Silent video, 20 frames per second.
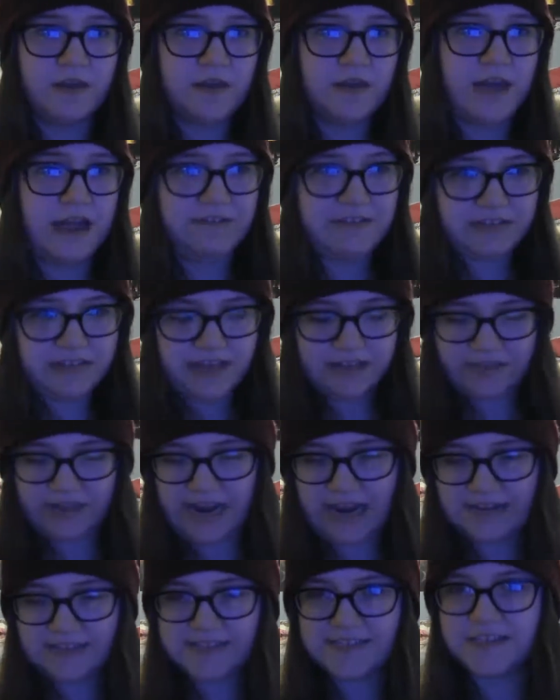Everything that
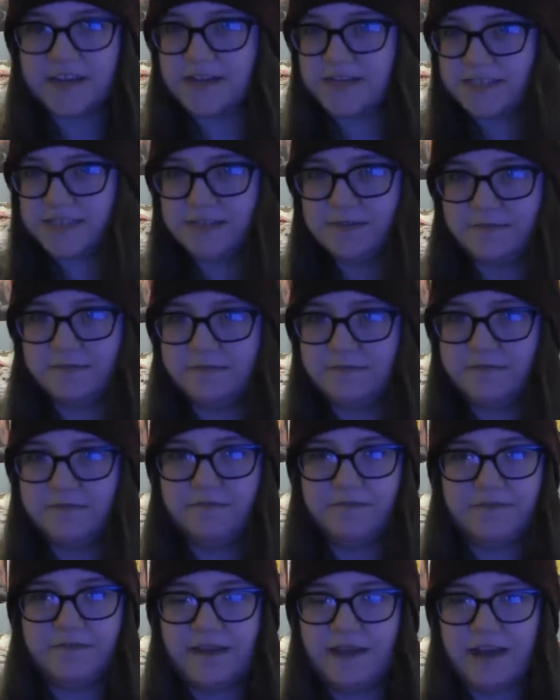I discussed,
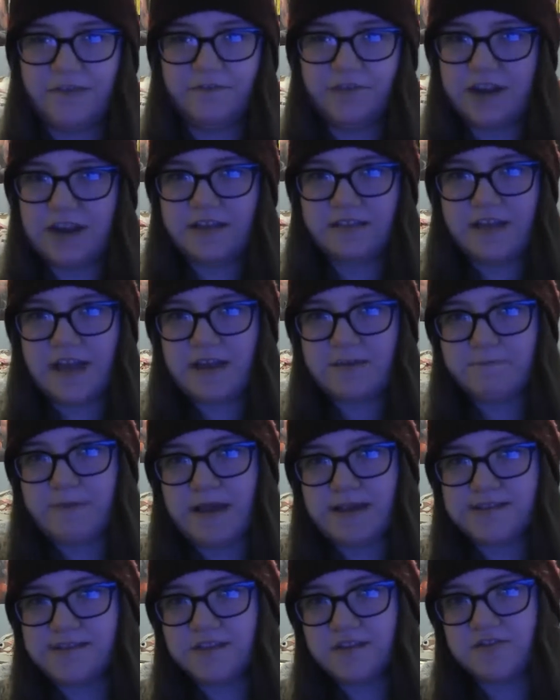every
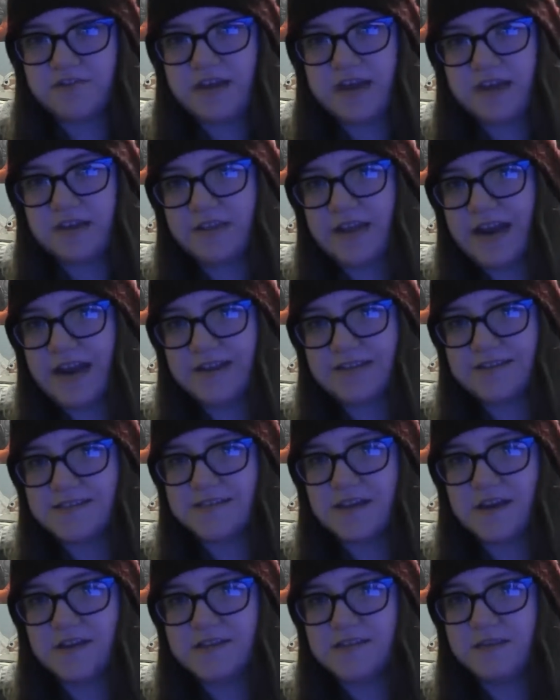basic thing that I
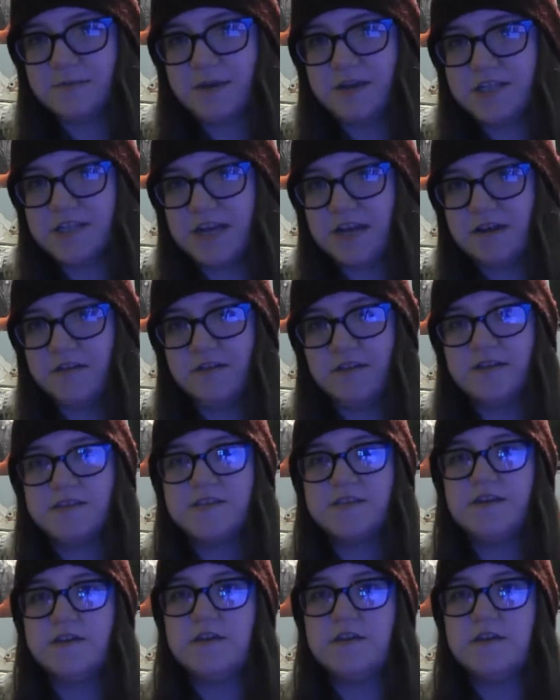discussed in my checklist.